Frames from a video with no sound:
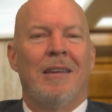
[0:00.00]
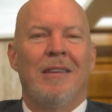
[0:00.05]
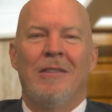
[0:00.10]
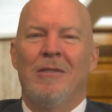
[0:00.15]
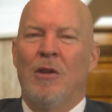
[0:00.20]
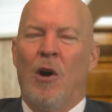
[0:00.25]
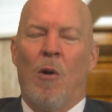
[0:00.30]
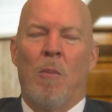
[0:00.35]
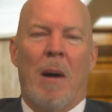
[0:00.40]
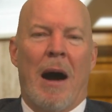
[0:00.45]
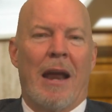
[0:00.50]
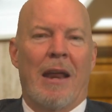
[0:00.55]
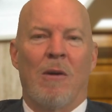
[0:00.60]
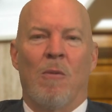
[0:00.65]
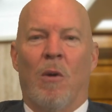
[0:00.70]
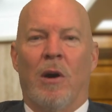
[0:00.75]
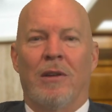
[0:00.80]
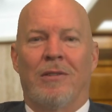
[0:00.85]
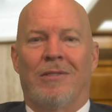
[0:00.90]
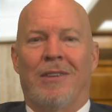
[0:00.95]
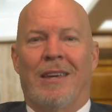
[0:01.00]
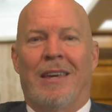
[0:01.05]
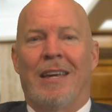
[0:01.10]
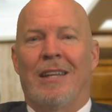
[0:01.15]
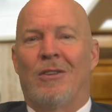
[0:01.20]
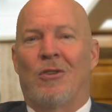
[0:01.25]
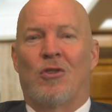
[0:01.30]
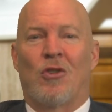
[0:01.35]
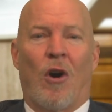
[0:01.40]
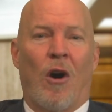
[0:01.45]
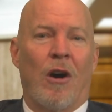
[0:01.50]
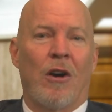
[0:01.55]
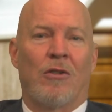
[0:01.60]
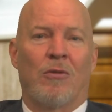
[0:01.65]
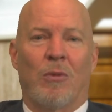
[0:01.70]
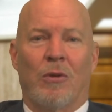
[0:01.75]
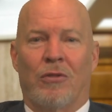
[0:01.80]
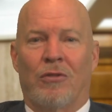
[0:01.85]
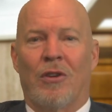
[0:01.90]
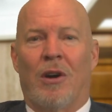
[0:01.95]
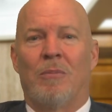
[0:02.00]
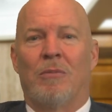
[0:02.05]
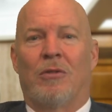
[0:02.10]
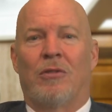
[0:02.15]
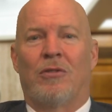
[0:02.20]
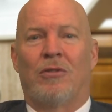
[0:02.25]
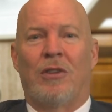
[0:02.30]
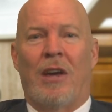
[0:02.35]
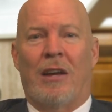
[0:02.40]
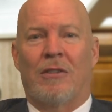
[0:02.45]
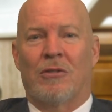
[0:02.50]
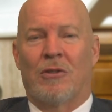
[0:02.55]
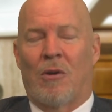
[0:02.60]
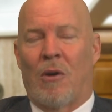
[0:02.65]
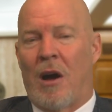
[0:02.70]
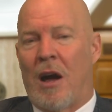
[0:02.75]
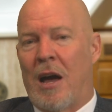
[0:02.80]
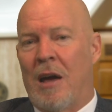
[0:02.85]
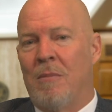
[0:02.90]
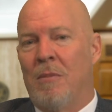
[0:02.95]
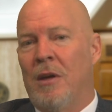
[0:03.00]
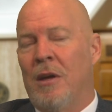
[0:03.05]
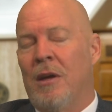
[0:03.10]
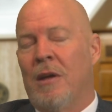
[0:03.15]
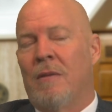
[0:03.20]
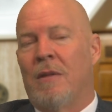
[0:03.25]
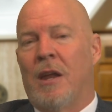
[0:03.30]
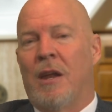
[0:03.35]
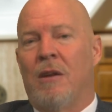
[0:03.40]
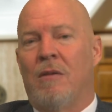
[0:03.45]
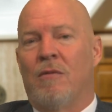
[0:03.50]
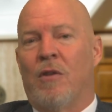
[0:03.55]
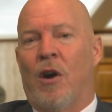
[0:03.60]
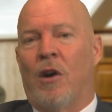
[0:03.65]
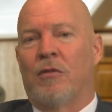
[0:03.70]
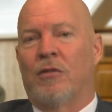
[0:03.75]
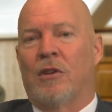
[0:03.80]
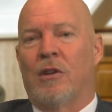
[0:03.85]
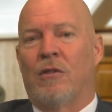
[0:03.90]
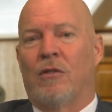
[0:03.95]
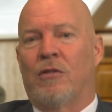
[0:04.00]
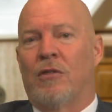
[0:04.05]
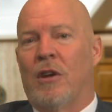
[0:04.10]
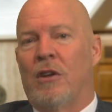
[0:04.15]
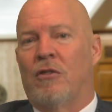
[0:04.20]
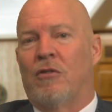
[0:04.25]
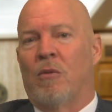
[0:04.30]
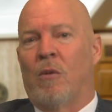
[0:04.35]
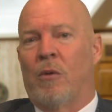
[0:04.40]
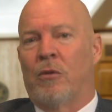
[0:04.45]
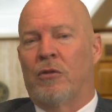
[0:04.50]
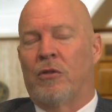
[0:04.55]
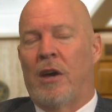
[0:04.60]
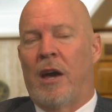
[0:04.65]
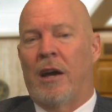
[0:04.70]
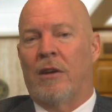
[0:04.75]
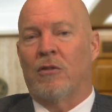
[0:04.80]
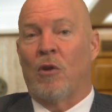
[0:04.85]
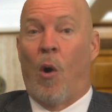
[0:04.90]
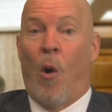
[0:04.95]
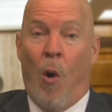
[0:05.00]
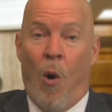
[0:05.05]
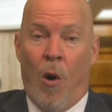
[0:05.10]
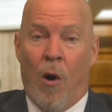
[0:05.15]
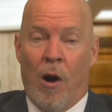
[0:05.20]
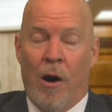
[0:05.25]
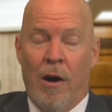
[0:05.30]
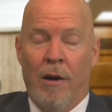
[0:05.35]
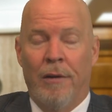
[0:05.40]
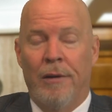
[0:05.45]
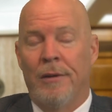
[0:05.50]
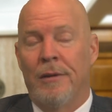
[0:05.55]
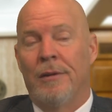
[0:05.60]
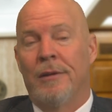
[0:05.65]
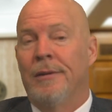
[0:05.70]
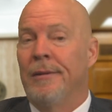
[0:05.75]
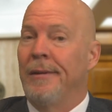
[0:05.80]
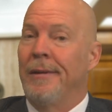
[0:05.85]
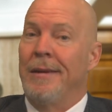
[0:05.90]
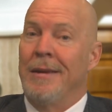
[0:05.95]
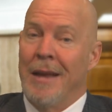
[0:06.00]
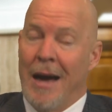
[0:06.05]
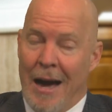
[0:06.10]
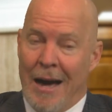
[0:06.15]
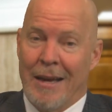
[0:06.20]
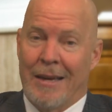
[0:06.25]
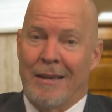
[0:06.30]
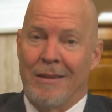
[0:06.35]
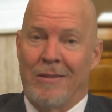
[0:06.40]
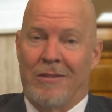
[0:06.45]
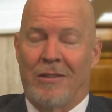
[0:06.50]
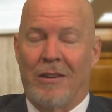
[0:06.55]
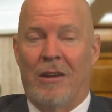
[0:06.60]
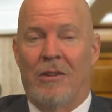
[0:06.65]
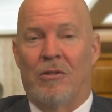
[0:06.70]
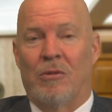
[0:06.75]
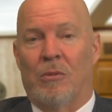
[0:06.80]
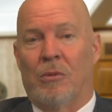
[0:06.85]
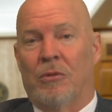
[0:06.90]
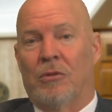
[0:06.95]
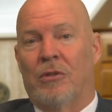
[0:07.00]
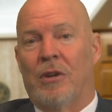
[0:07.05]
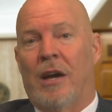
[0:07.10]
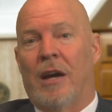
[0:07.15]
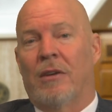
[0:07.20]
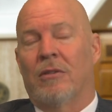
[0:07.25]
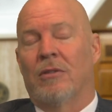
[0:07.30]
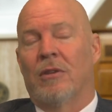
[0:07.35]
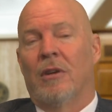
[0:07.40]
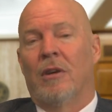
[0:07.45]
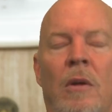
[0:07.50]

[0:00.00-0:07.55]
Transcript: Nobody wants to get charged with some sex crime that involves consensual sex or non-consensual sex.